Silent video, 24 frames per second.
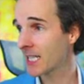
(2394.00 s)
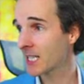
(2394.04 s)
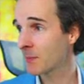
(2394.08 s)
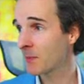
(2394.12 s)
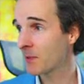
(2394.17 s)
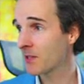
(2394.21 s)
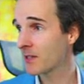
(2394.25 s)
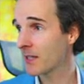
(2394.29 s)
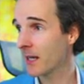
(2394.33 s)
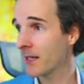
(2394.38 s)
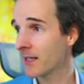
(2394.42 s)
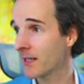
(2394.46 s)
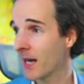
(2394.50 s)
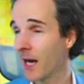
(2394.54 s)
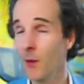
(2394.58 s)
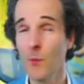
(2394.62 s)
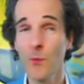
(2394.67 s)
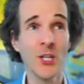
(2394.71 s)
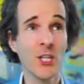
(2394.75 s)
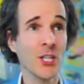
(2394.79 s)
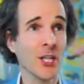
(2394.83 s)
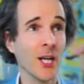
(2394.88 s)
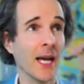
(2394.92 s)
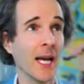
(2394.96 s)
percent. I
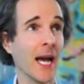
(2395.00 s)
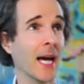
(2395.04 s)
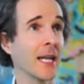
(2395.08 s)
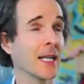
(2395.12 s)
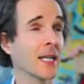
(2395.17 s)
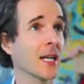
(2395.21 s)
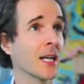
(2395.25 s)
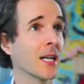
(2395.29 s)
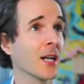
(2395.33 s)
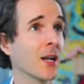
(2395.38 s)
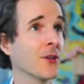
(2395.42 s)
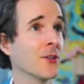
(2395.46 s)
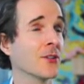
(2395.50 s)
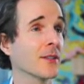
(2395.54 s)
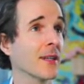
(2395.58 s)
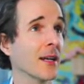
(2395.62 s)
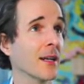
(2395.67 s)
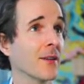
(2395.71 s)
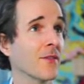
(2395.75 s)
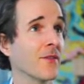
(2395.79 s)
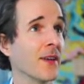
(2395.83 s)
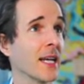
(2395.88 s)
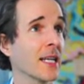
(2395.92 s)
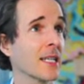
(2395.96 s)
wish I hadn't closed that
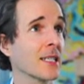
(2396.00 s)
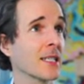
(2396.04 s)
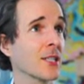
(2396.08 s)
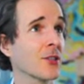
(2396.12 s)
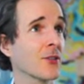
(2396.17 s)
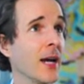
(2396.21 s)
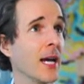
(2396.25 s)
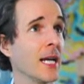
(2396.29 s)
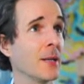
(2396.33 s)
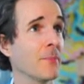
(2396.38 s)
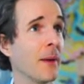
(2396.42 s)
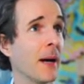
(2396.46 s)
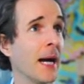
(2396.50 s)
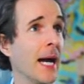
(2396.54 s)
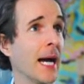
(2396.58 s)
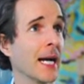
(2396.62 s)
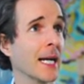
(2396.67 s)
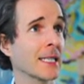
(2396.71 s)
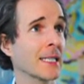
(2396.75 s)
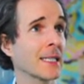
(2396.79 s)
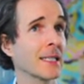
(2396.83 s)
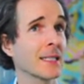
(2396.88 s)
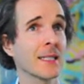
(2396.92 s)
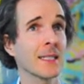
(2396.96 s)
V I X trade by
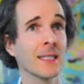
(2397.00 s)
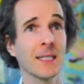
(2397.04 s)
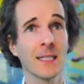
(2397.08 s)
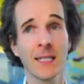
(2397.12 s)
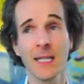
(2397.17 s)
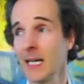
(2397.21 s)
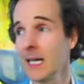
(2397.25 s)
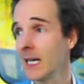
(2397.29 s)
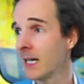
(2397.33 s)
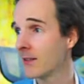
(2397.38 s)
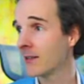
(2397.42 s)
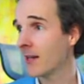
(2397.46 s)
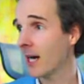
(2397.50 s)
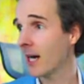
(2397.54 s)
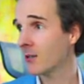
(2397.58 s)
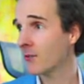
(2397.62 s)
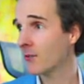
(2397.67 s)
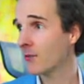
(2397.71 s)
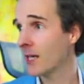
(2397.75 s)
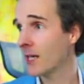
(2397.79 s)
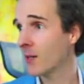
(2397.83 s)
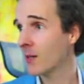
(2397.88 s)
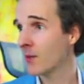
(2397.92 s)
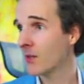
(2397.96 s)
accident. That
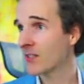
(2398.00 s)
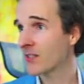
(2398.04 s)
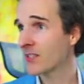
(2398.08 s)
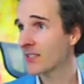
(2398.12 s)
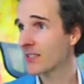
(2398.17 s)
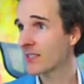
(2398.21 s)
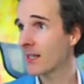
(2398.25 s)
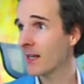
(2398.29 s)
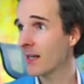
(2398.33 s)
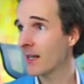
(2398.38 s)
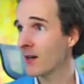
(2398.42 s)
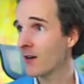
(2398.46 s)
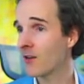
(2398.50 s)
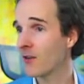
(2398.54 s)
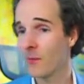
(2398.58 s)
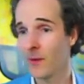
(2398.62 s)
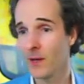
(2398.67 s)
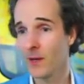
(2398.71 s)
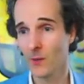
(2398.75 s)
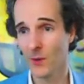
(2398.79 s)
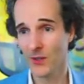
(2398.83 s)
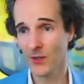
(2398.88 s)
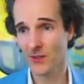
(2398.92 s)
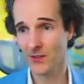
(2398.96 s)
really was silly of
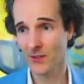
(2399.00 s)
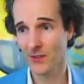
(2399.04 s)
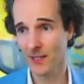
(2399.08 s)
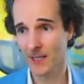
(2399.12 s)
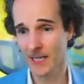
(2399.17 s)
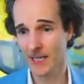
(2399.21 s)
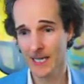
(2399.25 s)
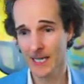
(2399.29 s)
me, wasn't it?